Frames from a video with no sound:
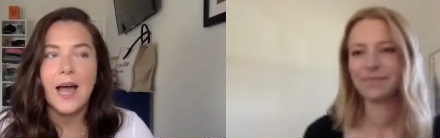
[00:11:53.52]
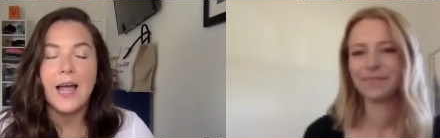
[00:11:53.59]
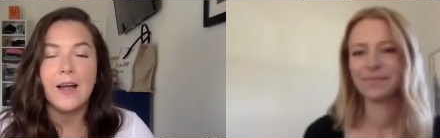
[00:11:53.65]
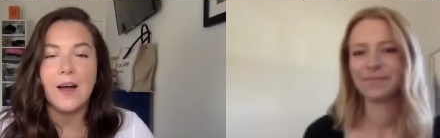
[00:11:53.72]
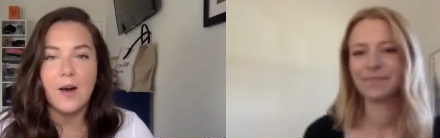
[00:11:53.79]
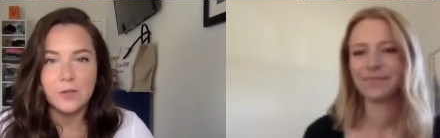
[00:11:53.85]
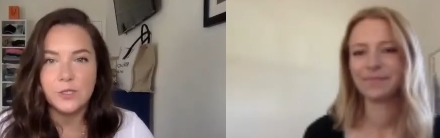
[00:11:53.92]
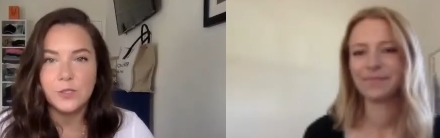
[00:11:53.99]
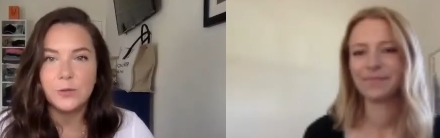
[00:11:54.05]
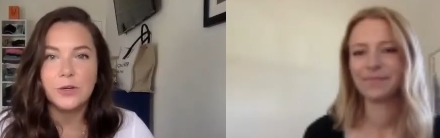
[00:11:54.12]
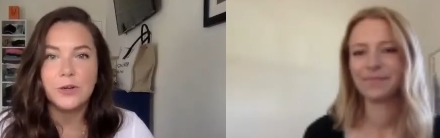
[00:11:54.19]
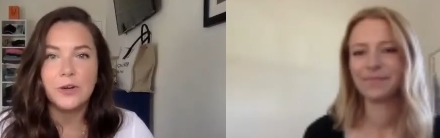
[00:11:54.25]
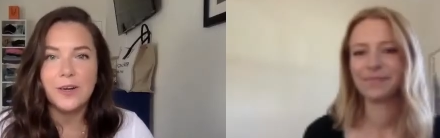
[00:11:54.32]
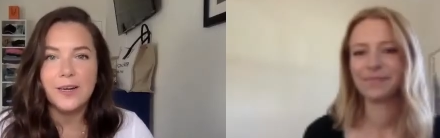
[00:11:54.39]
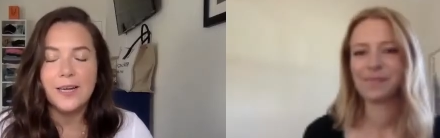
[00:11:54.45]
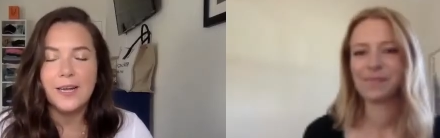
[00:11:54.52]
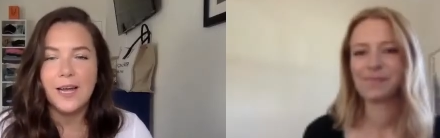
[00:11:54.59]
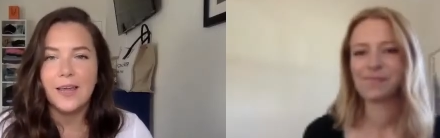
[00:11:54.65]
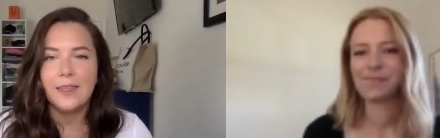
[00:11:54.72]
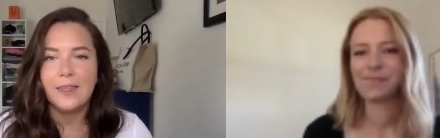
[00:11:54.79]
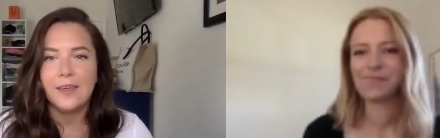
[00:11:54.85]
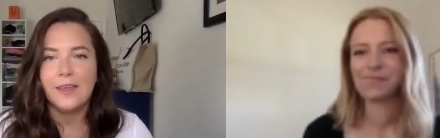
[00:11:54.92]
Speaker 1: I also agree. I
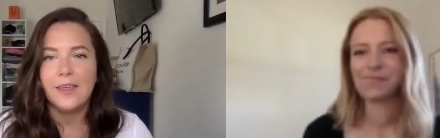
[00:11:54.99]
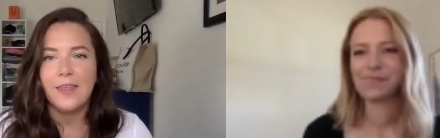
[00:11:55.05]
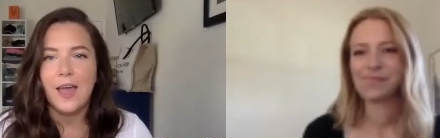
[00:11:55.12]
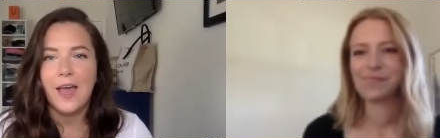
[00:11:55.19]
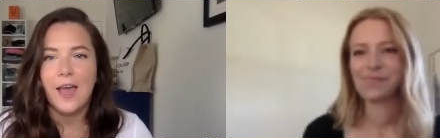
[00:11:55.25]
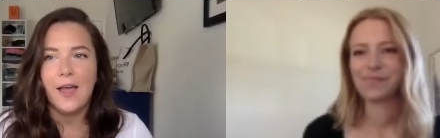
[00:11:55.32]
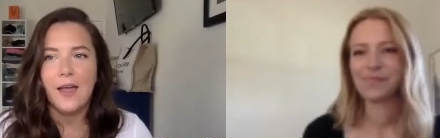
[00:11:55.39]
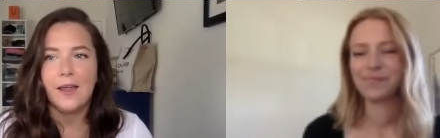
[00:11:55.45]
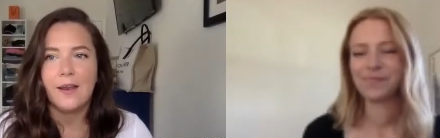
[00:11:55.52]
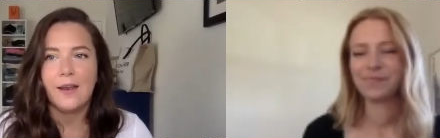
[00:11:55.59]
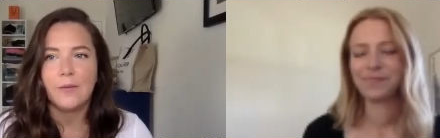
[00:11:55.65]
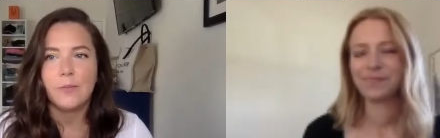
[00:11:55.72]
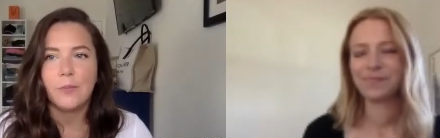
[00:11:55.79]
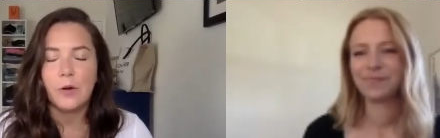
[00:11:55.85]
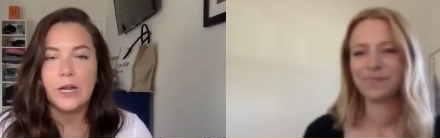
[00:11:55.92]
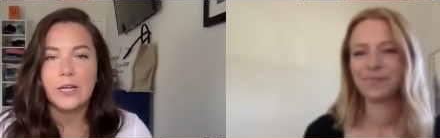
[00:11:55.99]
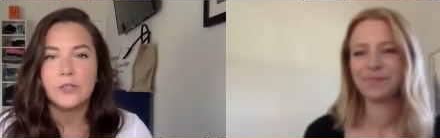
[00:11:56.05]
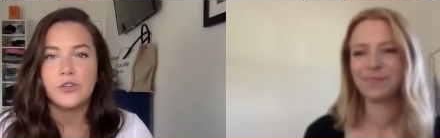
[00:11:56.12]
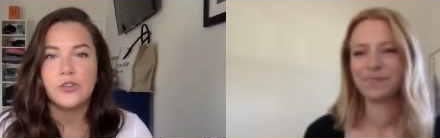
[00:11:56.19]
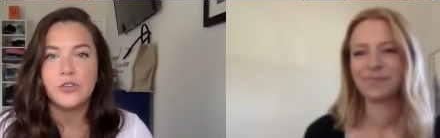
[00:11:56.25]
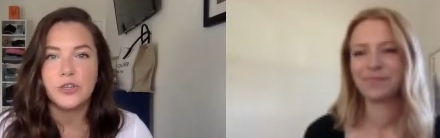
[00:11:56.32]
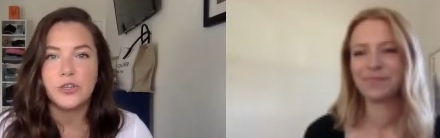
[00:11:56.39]
think that brands
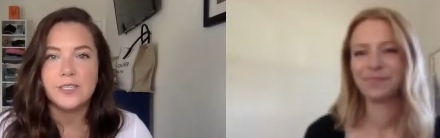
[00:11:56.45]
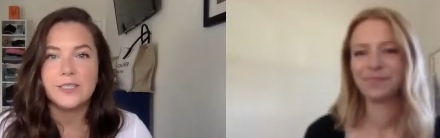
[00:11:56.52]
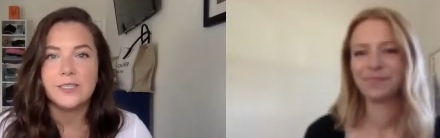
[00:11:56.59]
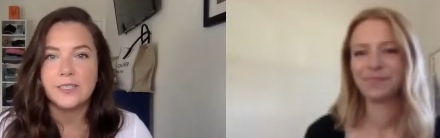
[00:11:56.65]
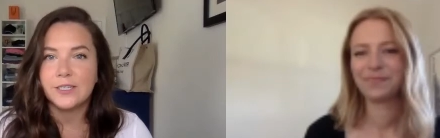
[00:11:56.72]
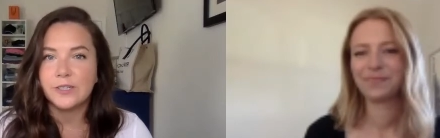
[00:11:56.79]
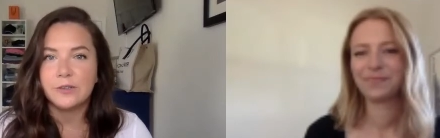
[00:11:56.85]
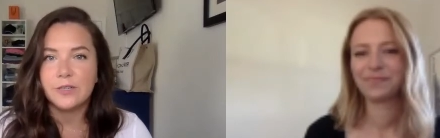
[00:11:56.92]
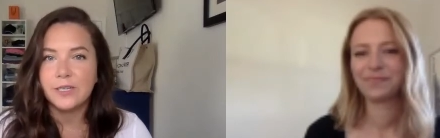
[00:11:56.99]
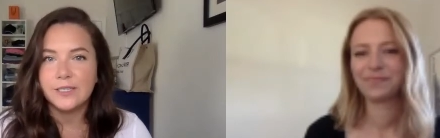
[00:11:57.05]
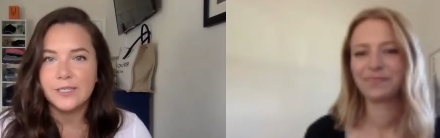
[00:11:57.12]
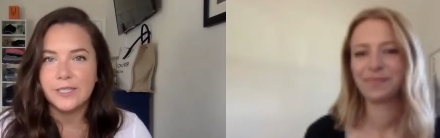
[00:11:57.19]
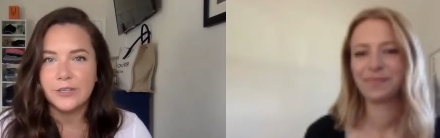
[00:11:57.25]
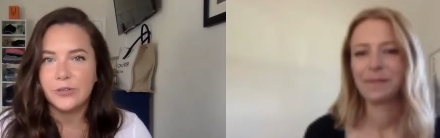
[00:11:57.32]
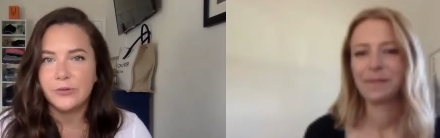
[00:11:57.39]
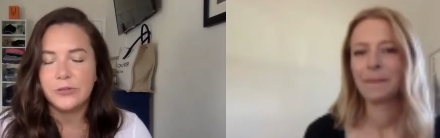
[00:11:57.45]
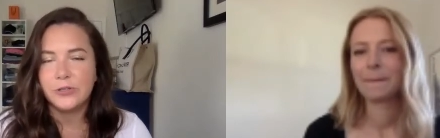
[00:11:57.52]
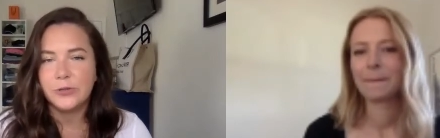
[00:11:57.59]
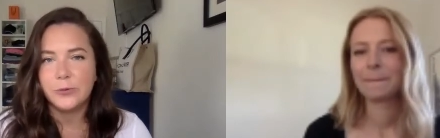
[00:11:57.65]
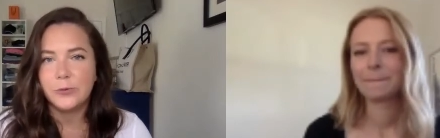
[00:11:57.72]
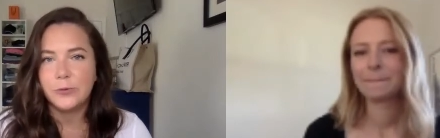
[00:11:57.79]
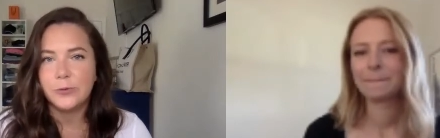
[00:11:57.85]
should still continue
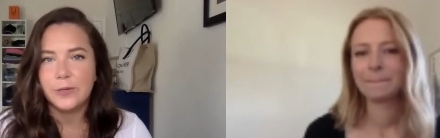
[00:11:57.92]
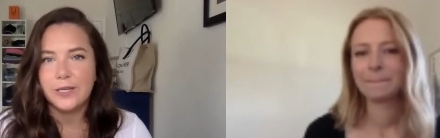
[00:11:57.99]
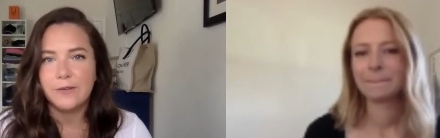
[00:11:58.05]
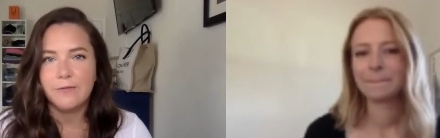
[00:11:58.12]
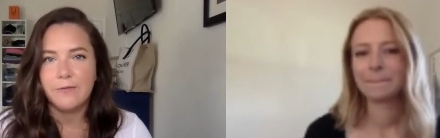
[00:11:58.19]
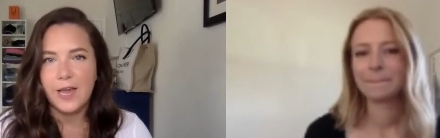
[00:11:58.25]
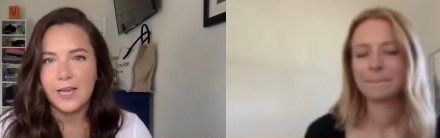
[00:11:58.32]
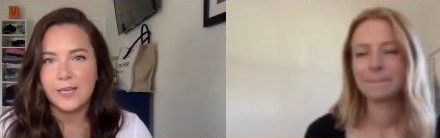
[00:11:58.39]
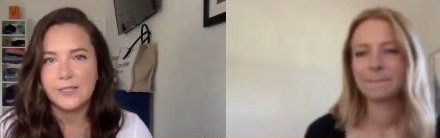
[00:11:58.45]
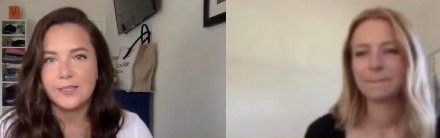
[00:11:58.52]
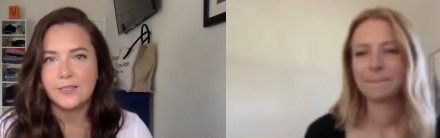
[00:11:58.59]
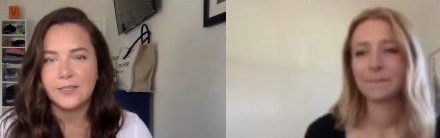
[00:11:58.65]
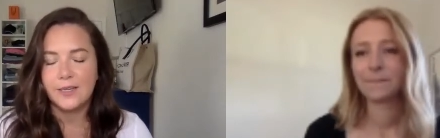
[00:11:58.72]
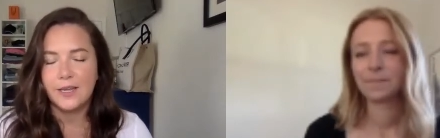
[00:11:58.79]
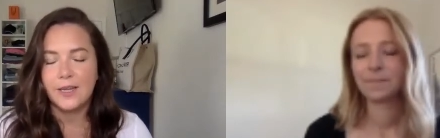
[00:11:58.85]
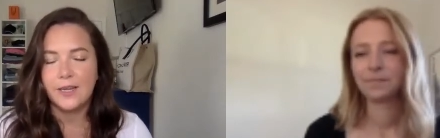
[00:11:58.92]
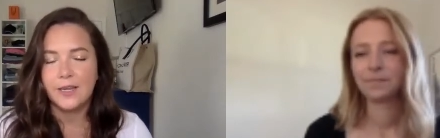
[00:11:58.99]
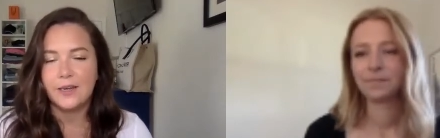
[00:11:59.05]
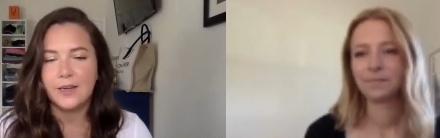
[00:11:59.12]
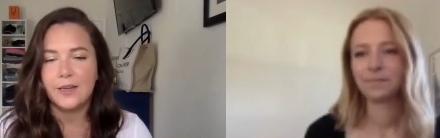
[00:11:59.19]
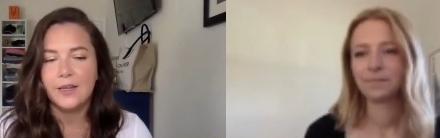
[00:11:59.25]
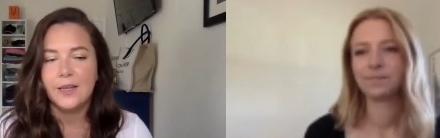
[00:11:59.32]
to invest
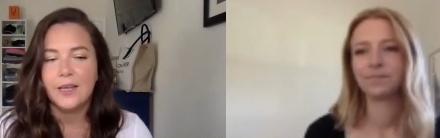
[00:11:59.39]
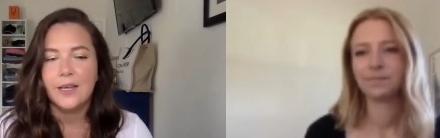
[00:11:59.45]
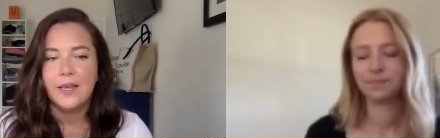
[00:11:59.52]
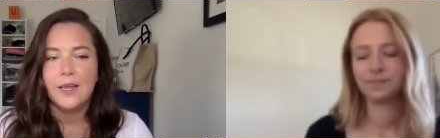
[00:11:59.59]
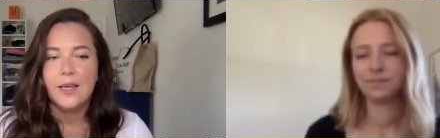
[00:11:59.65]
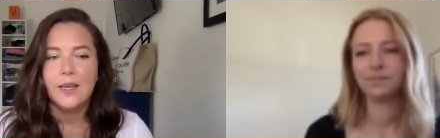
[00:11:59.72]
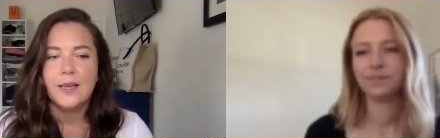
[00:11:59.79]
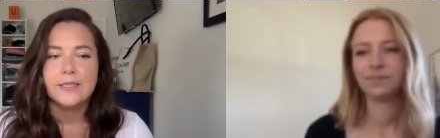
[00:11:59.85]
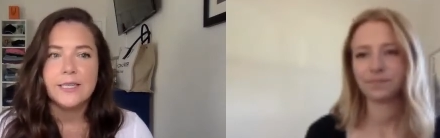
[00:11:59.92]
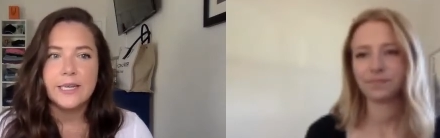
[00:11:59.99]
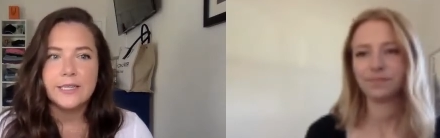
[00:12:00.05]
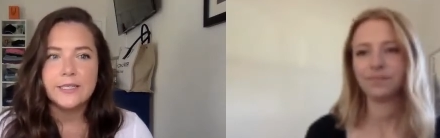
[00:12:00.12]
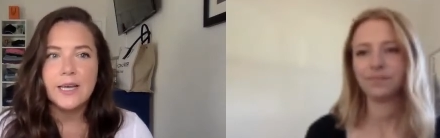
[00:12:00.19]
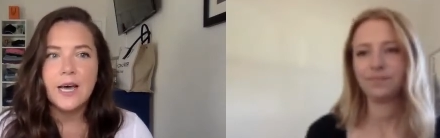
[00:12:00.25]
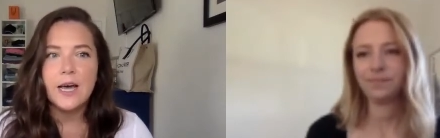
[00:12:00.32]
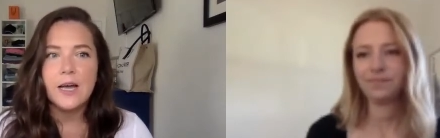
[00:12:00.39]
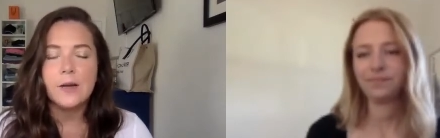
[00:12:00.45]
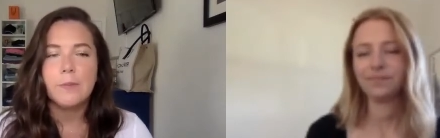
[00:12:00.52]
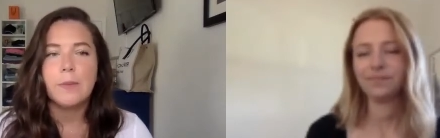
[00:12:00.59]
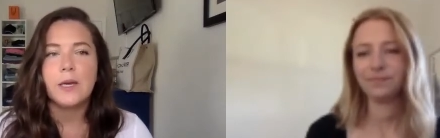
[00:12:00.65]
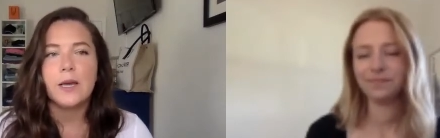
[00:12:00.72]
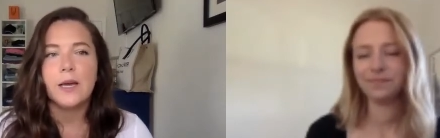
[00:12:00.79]
in TikTok,
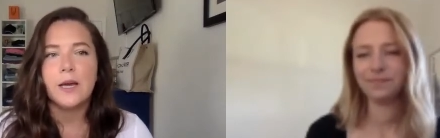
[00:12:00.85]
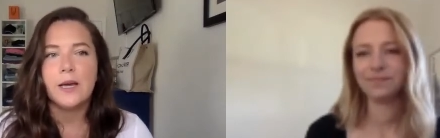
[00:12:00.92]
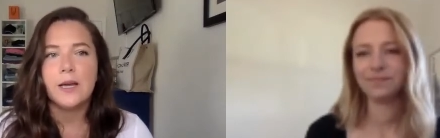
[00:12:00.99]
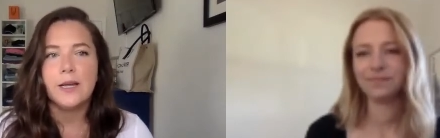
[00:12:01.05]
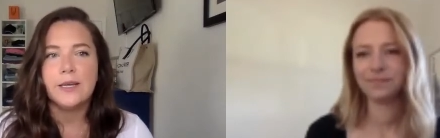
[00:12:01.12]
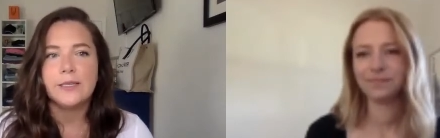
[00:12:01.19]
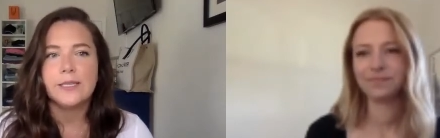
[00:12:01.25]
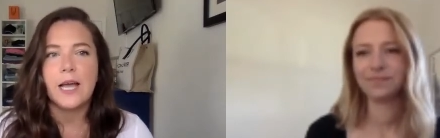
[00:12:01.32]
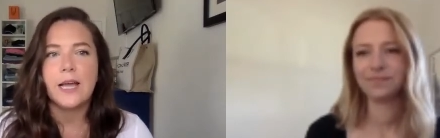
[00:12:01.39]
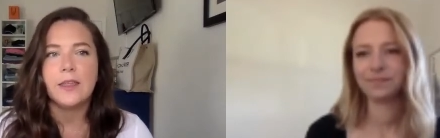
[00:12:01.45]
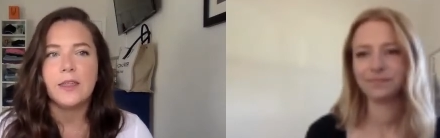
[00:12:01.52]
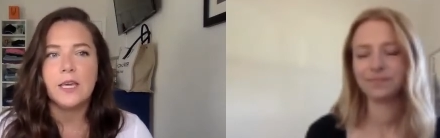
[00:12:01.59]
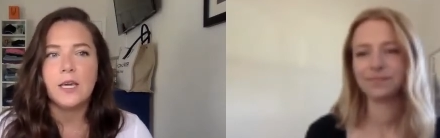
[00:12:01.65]
because I think